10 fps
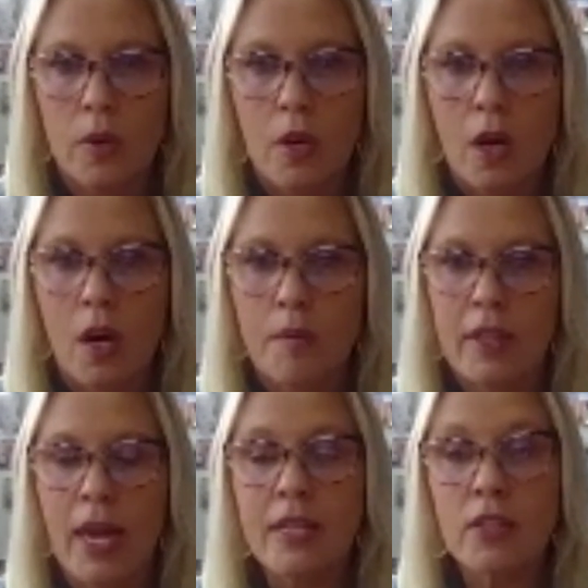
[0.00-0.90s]
And
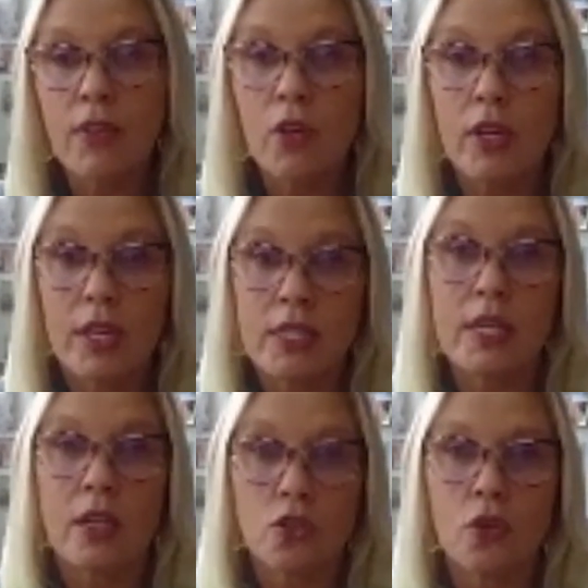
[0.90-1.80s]
that's very
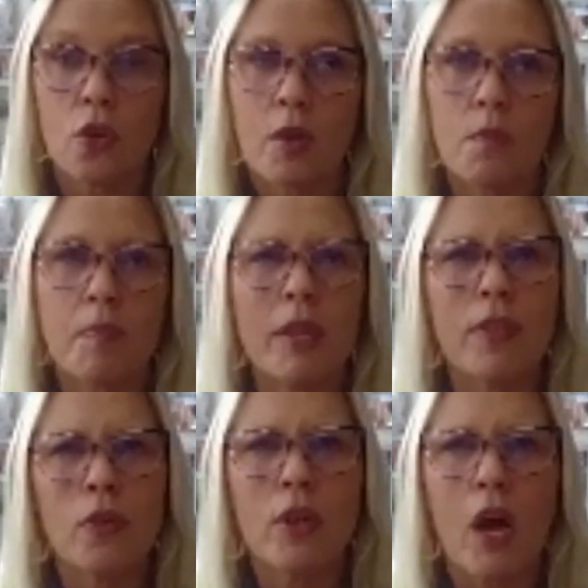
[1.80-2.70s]
intentional. But
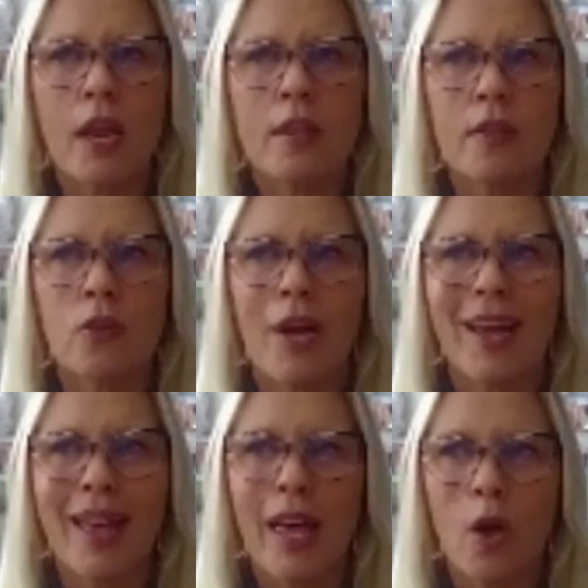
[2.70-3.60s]
they're not
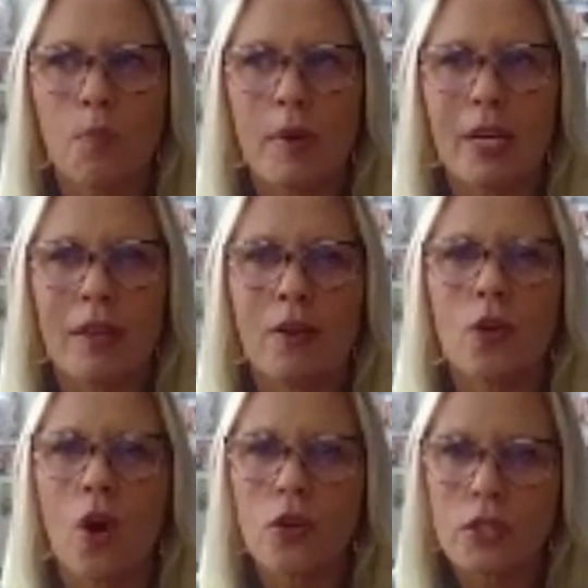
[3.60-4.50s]
helping. They're
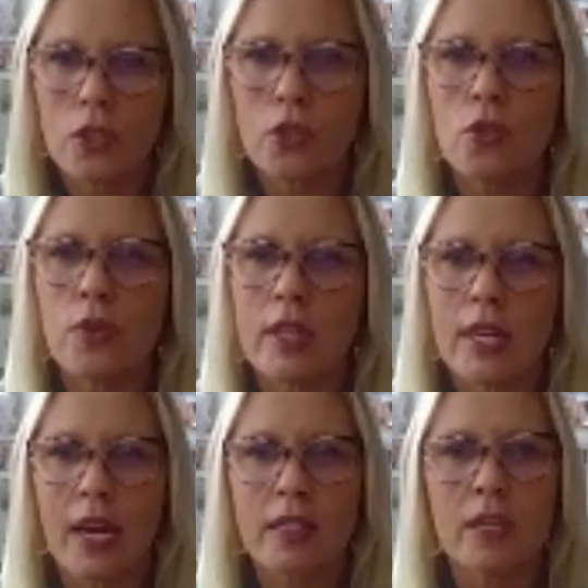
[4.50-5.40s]
all still doing the
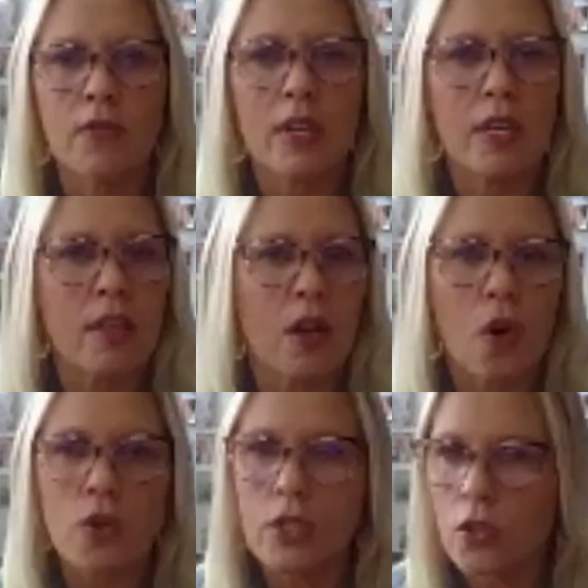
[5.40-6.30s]
activity. They all
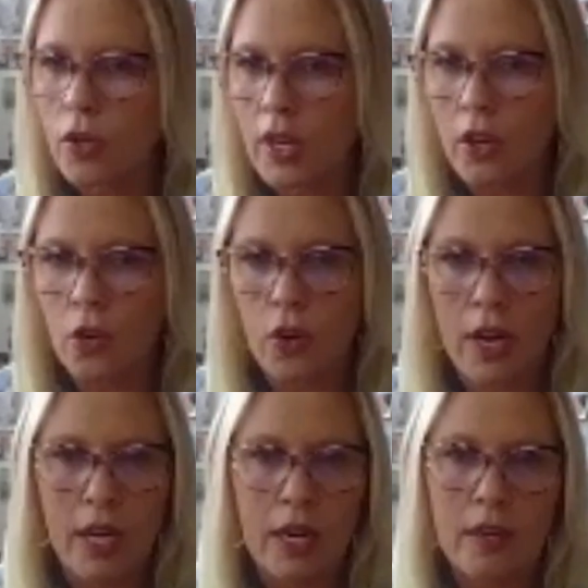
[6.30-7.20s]
still get a
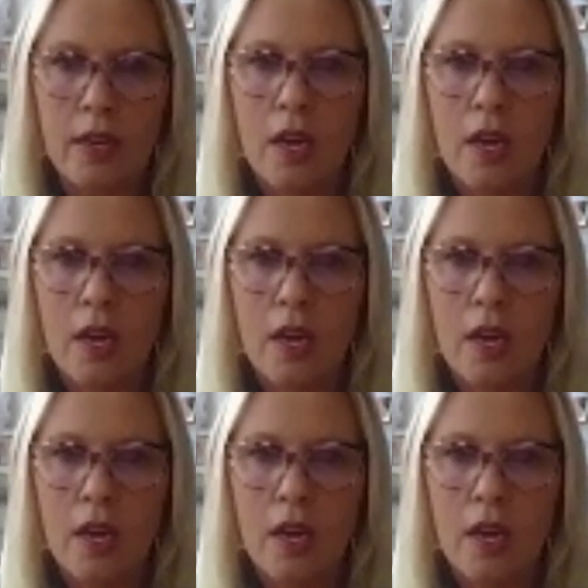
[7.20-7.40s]
grade.